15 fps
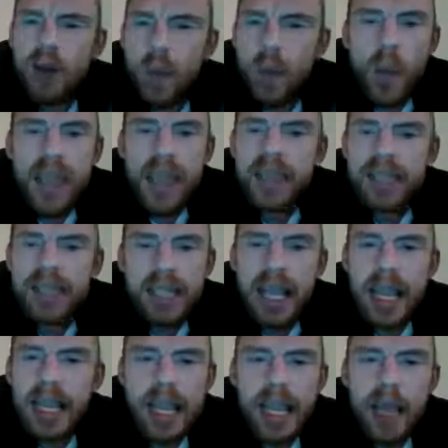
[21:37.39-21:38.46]
out where this
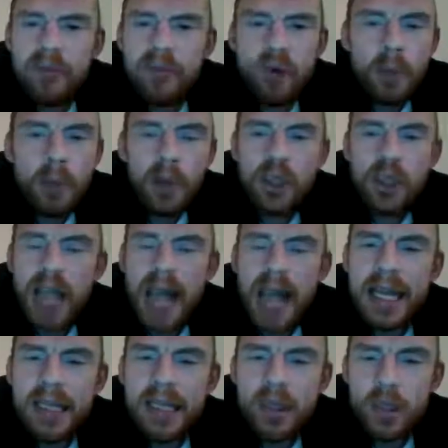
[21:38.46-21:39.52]
key came from, because I
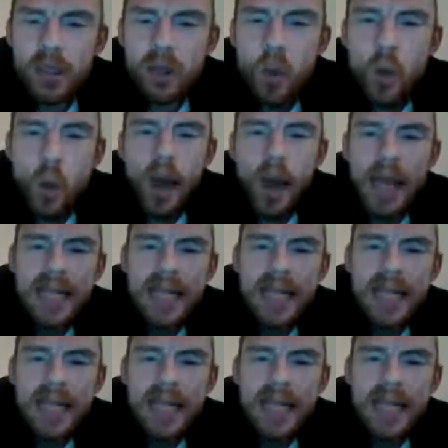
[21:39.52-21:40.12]
needed to know